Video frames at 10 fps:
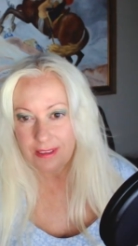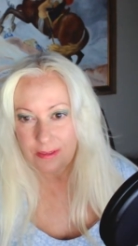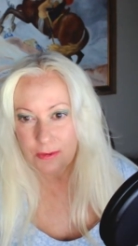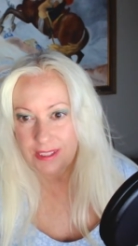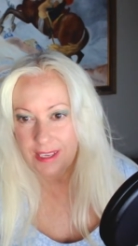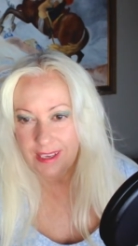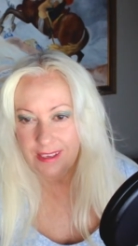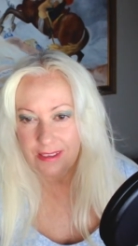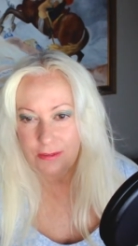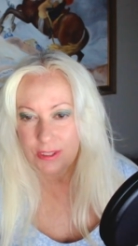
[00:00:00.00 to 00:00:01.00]
What's
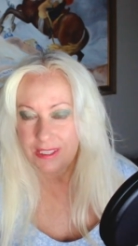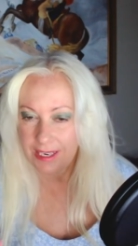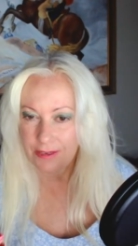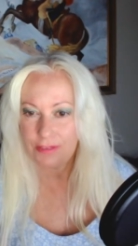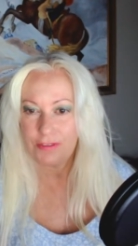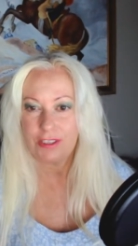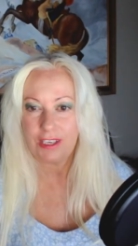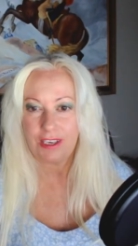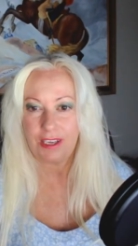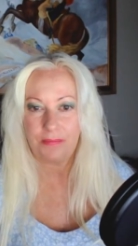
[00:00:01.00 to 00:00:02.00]
that? What's an hour of your
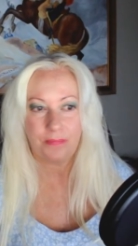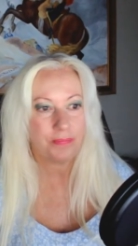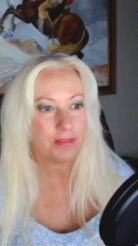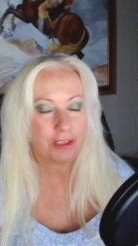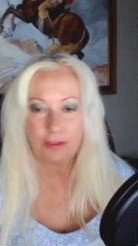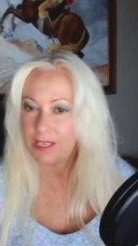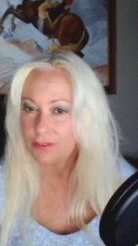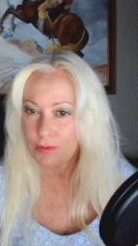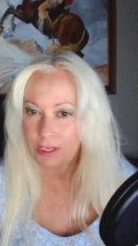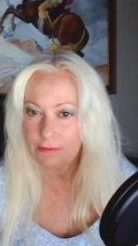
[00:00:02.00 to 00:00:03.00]
time? You only have
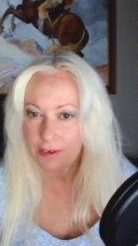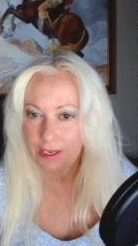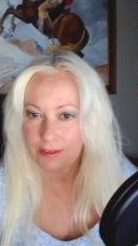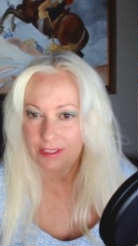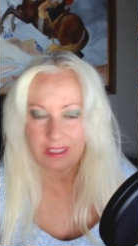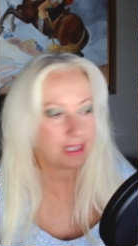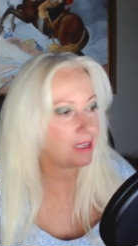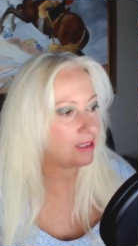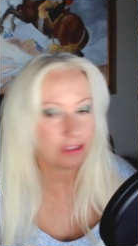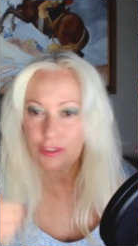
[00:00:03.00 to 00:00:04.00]
24 hours in a
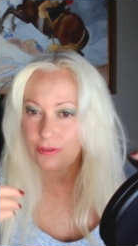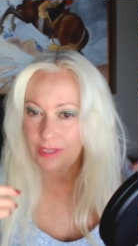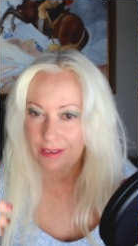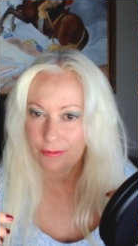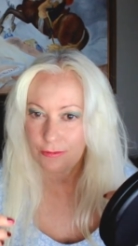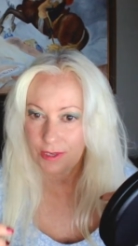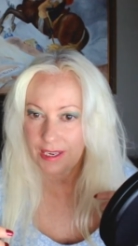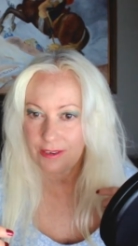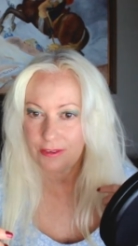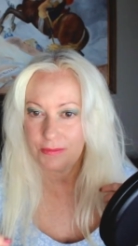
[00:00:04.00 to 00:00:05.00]
day, and you shoot down 1
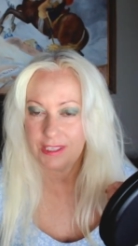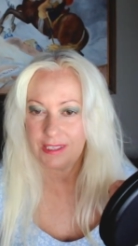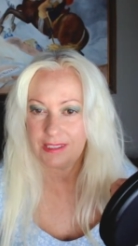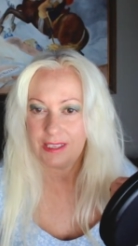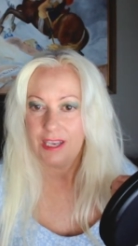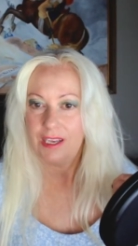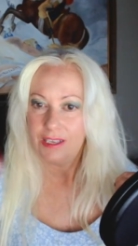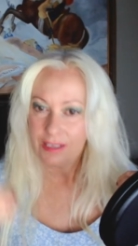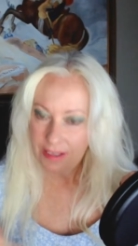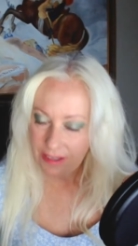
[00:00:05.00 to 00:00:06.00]
hour because
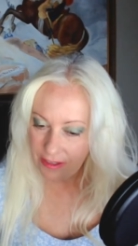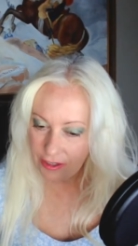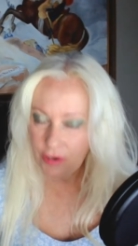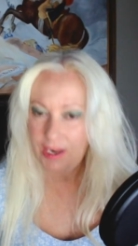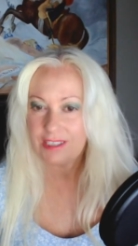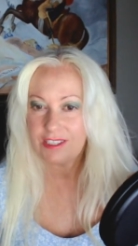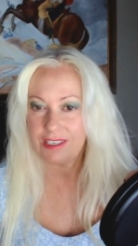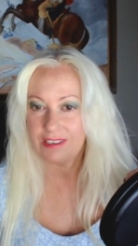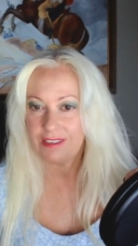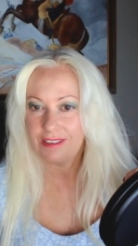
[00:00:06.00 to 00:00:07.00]
you're
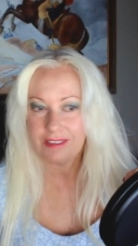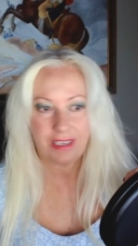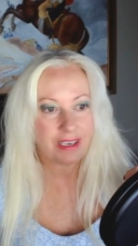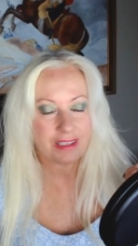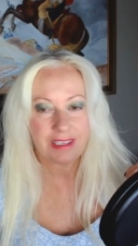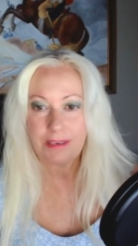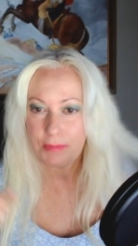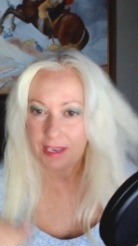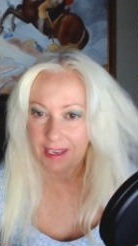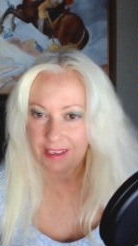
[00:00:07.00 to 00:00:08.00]
crashing. So I got that
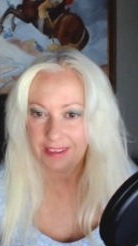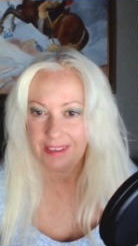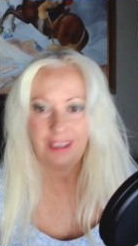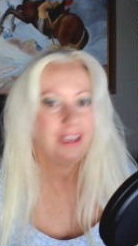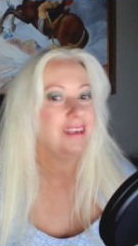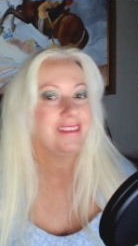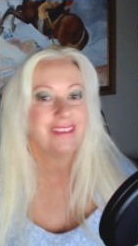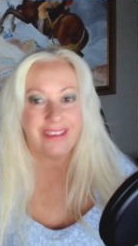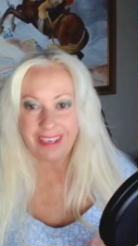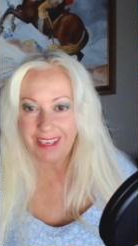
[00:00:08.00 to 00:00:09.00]
back.
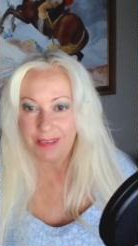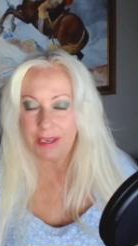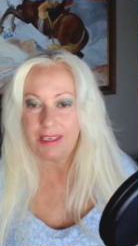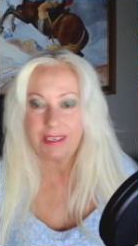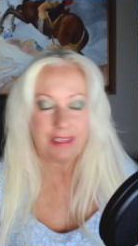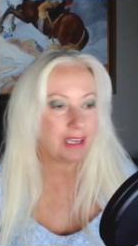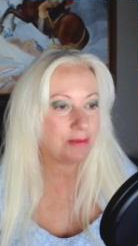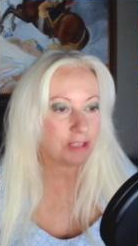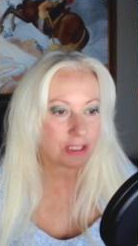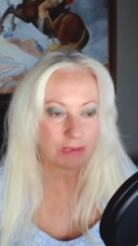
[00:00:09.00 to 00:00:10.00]
So yeah, I'm ahead of the
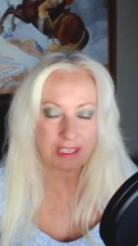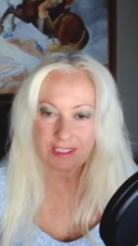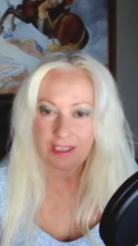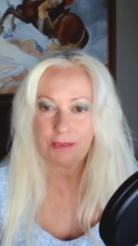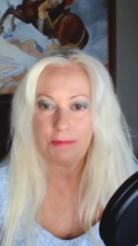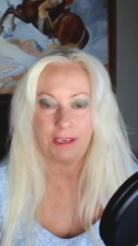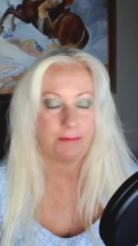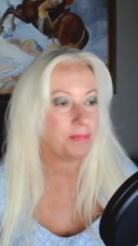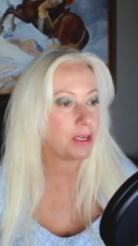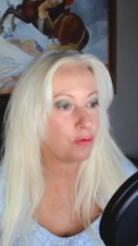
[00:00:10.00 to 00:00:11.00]
game just by stopping it.
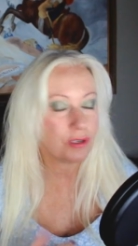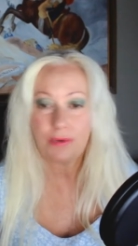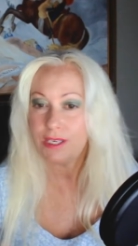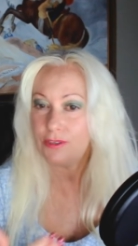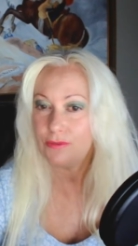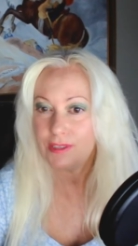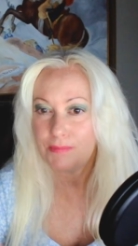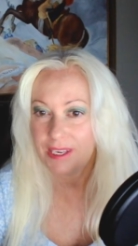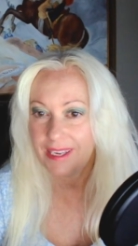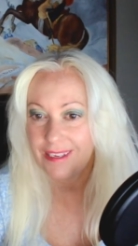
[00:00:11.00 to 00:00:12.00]
Now, what do I do with
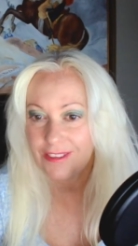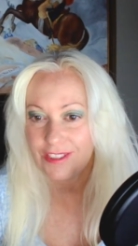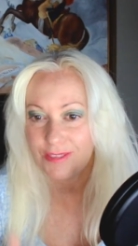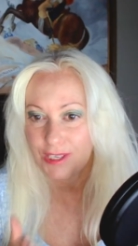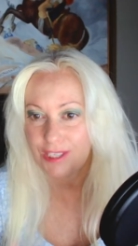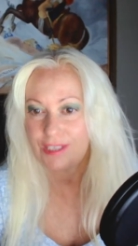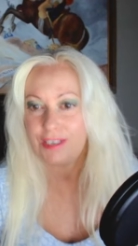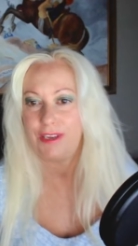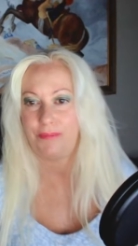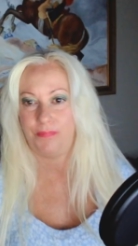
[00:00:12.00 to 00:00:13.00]
my energy, my
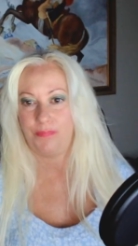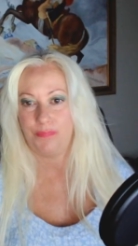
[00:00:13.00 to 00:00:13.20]
time?